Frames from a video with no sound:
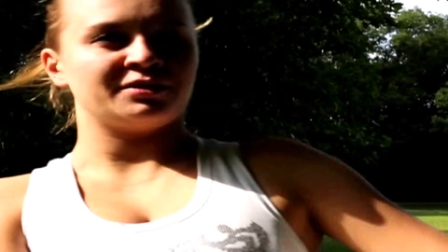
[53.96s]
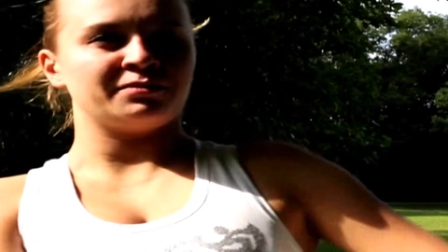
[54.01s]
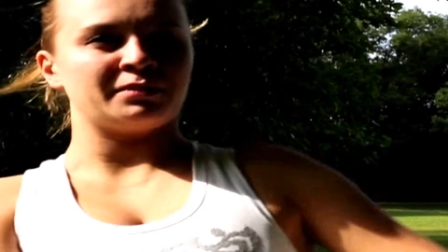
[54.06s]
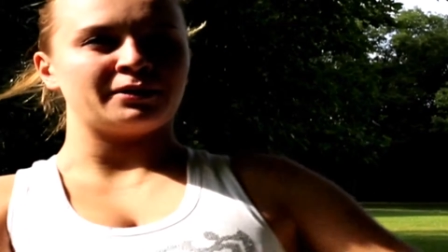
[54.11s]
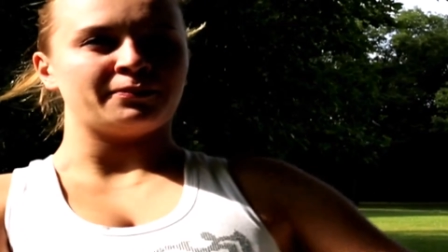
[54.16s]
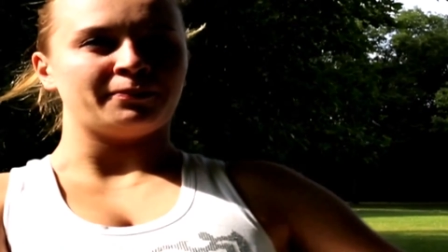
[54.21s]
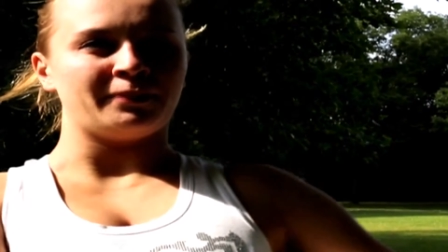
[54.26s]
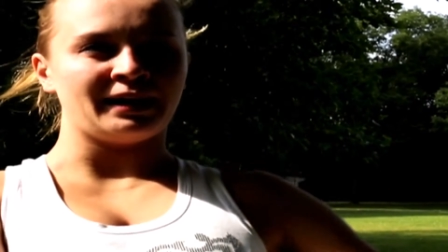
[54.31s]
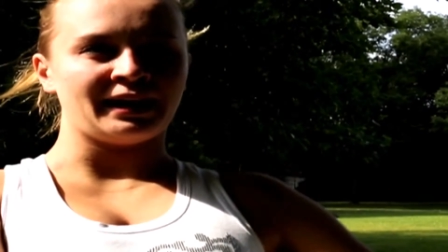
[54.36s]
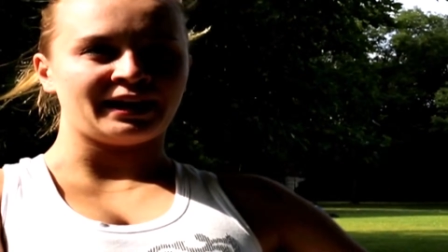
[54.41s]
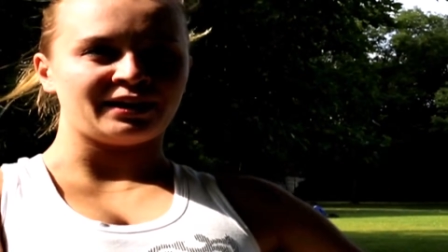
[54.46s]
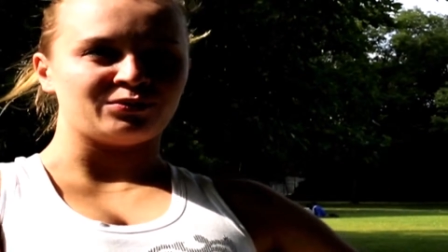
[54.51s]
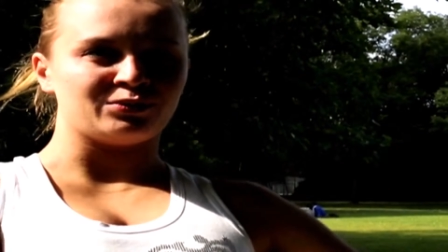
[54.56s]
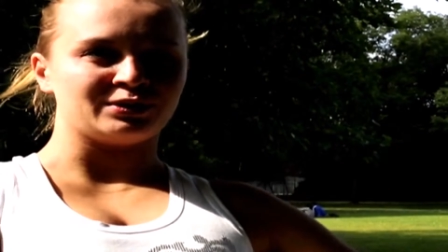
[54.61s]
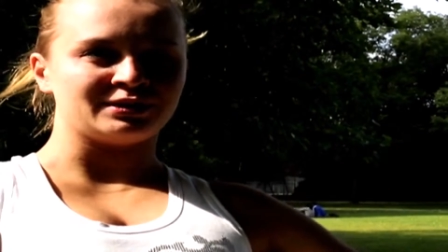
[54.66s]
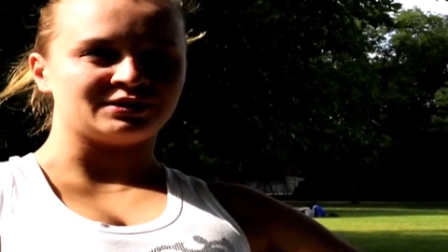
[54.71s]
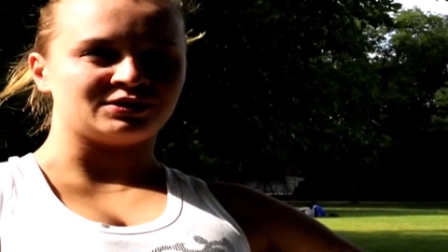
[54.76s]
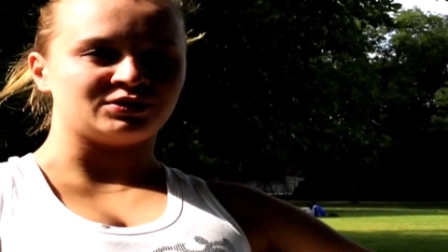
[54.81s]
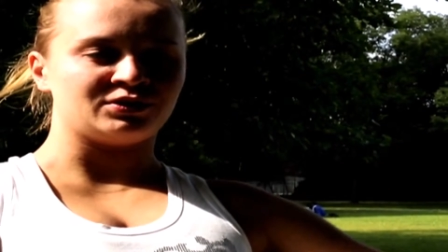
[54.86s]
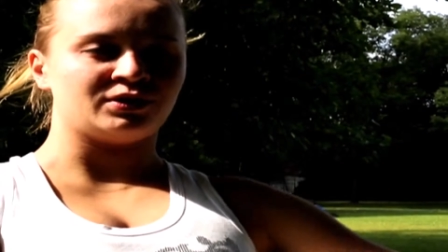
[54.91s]
my plan
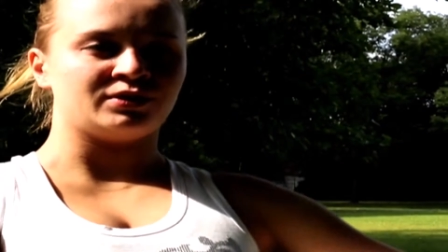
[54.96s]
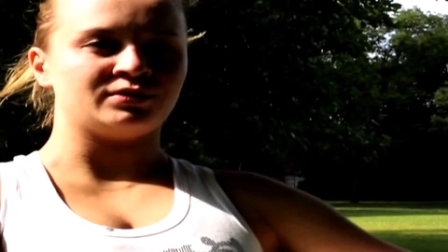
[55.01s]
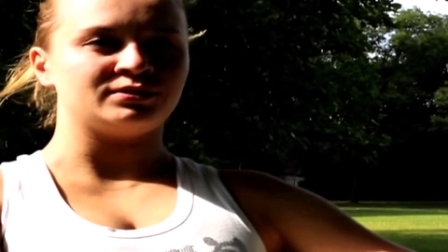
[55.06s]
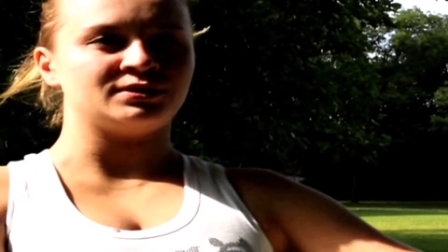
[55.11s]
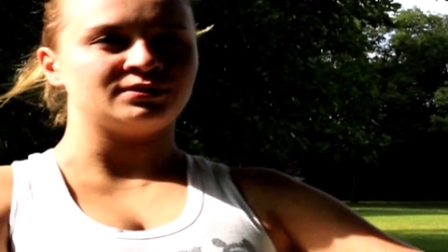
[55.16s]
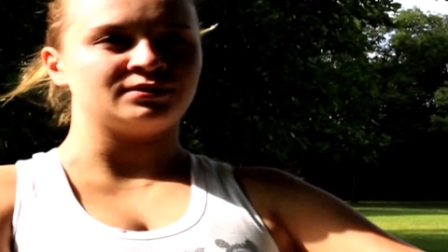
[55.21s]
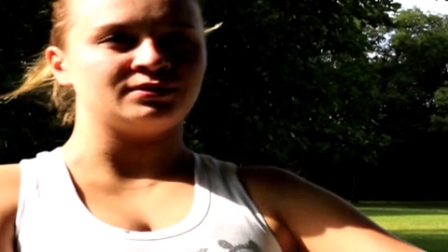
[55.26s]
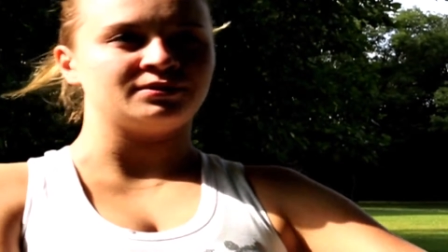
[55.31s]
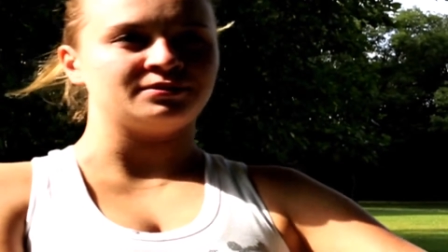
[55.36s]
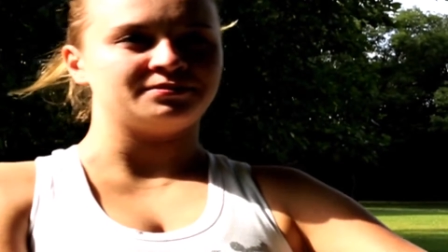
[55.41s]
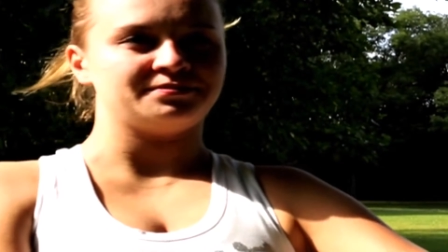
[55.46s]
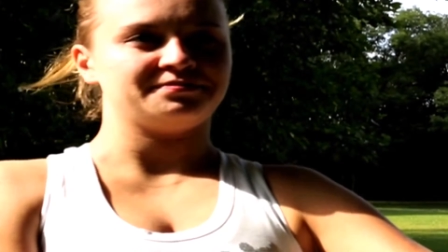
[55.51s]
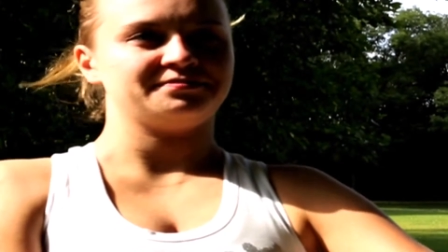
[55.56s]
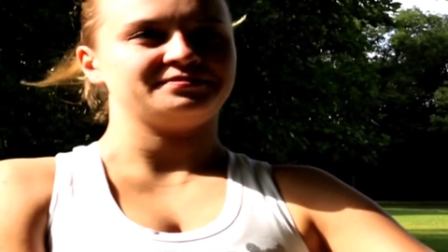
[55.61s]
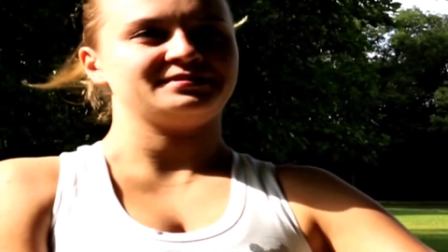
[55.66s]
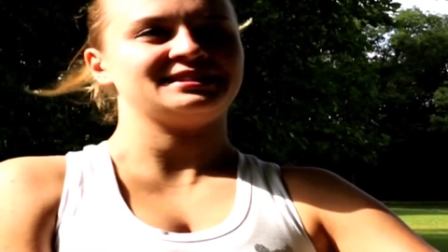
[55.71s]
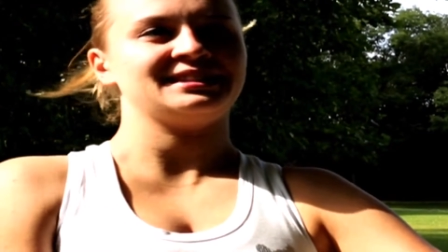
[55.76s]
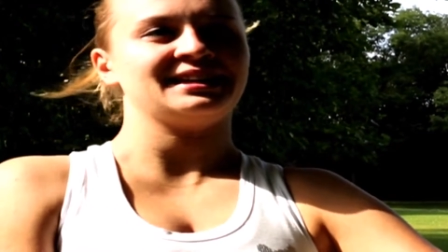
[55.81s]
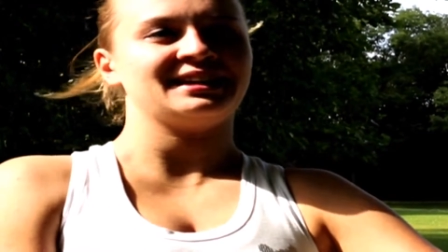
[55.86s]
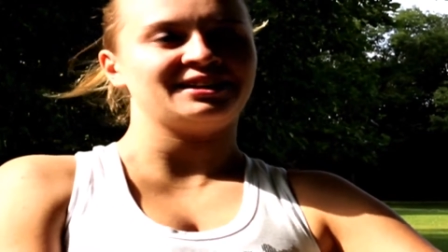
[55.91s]
was to go to
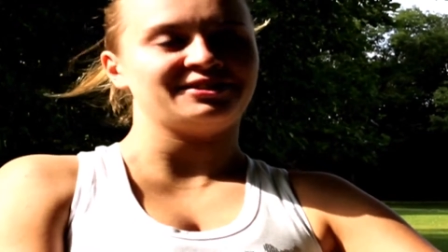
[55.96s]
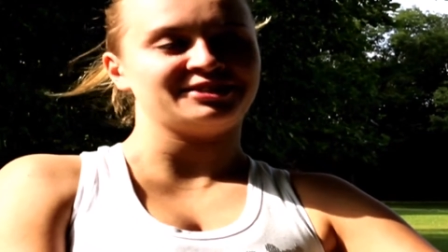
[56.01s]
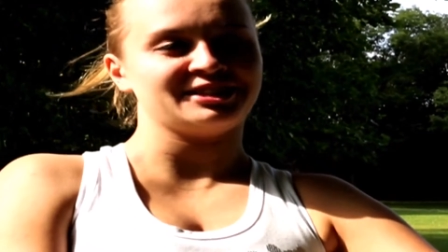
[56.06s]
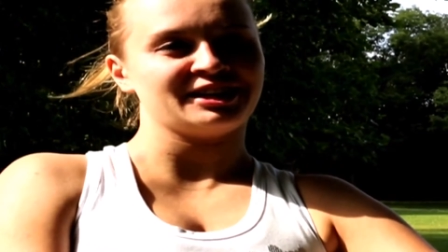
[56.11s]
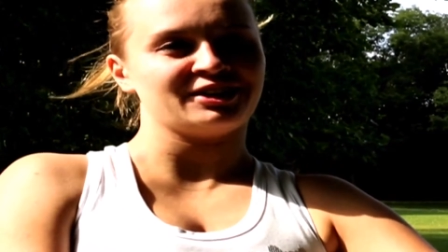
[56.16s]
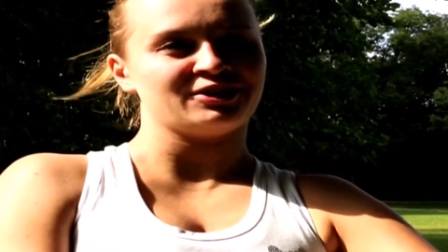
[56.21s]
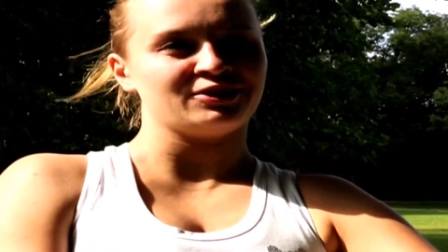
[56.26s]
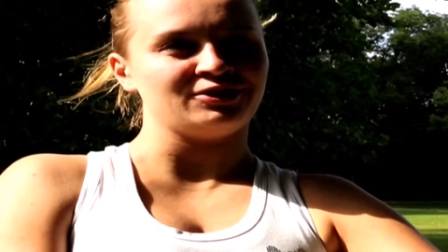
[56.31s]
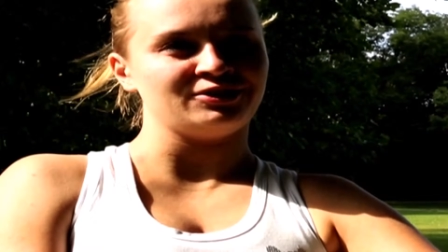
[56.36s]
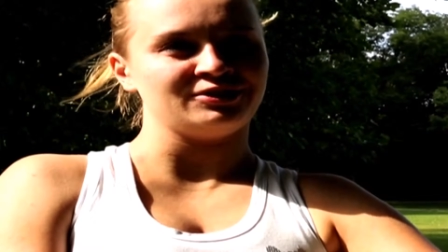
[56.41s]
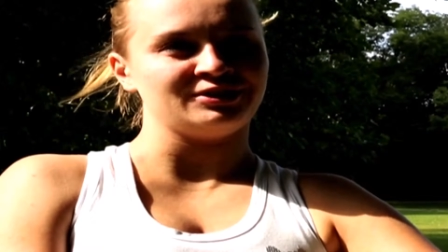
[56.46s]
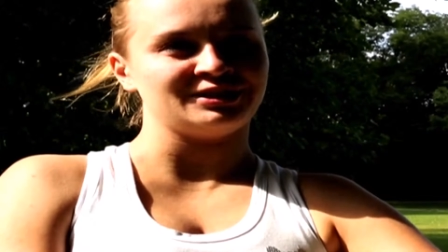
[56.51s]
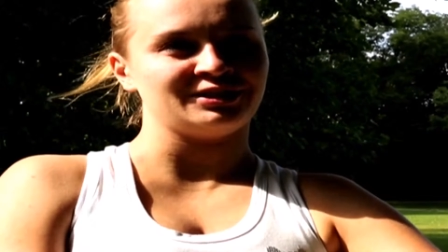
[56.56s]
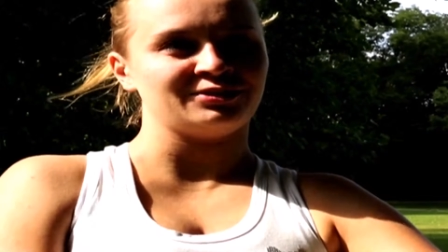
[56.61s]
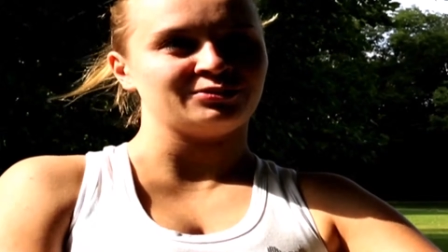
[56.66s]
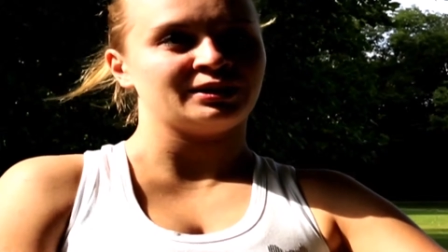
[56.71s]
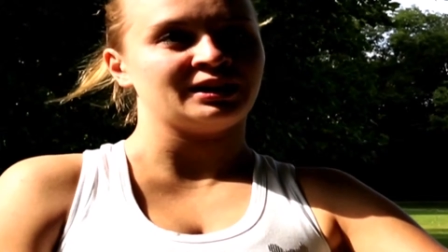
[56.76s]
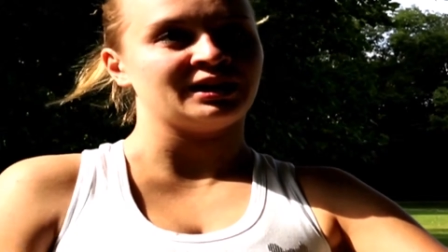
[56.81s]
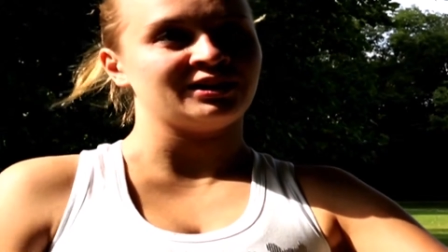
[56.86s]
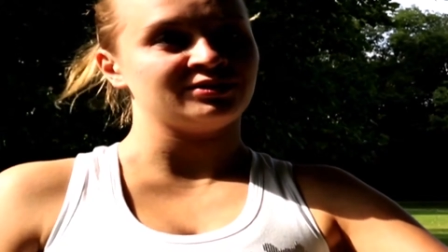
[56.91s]
study psychology
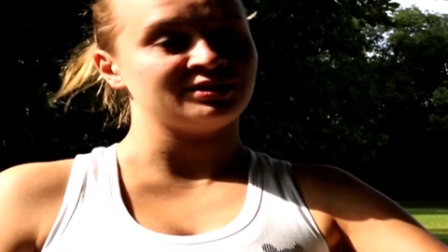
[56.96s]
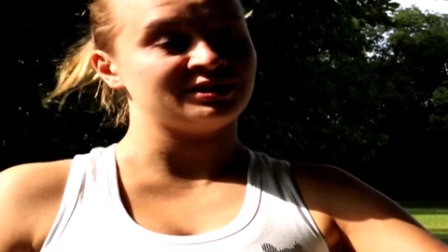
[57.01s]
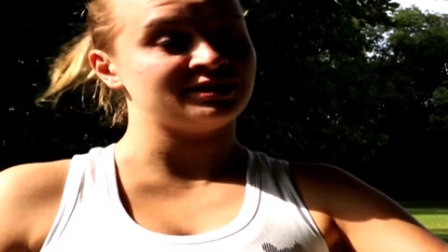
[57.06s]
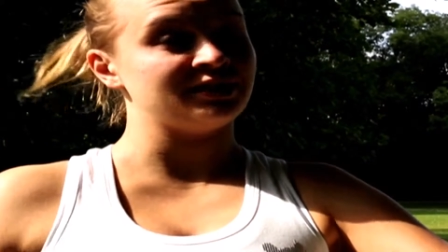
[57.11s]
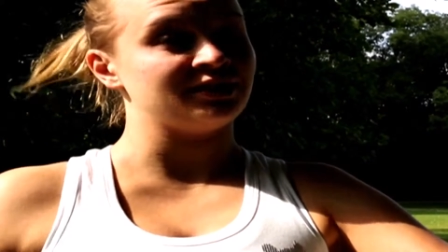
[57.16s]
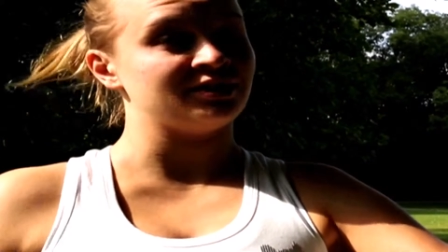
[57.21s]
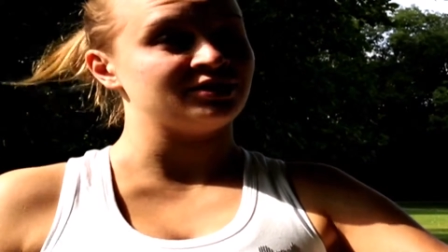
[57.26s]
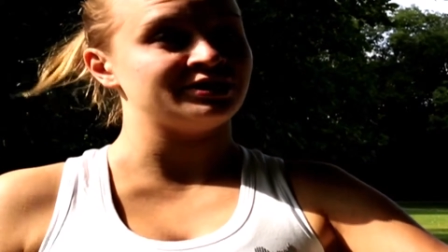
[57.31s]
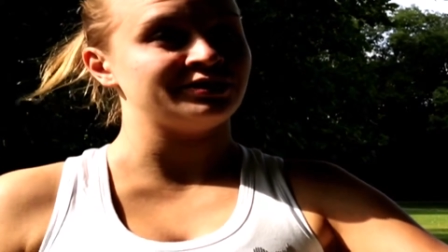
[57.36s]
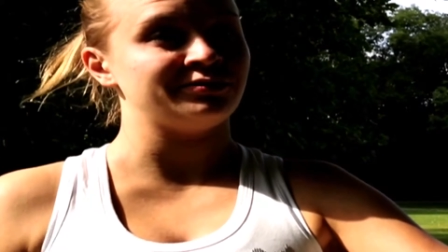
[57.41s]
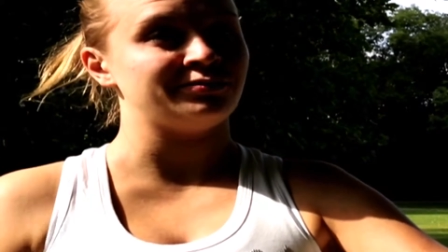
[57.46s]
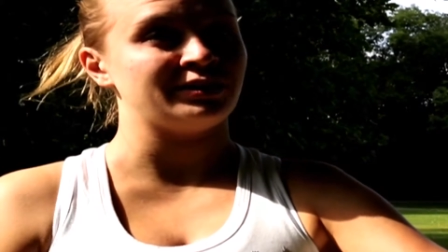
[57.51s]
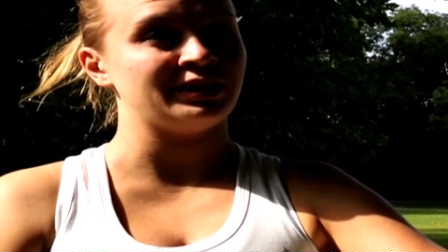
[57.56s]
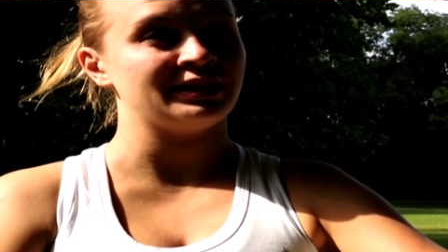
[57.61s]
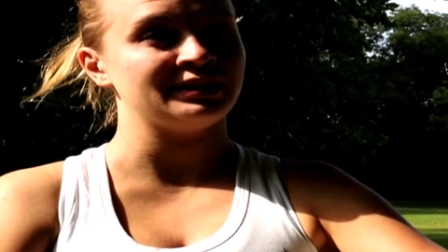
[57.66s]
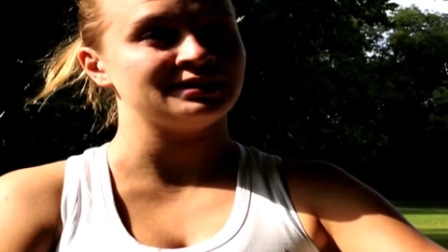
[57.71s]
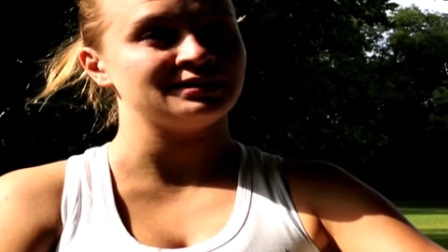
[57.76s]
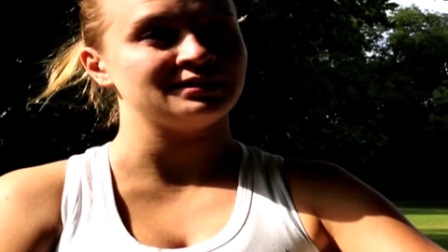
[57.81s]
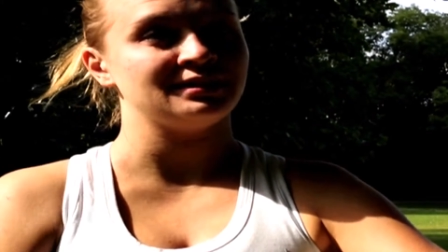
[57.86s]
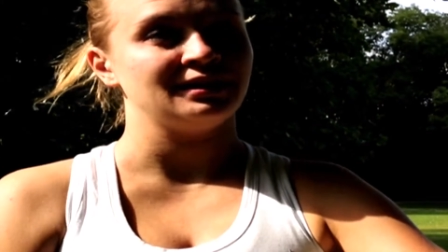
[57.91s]
when I was still a
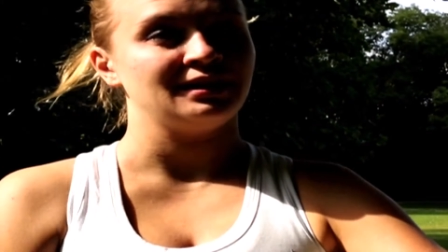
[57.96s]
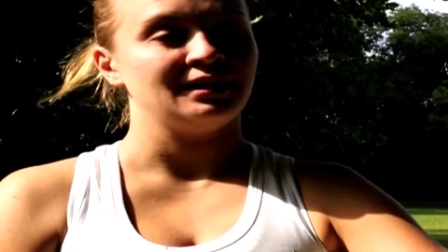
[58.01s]
gymnast.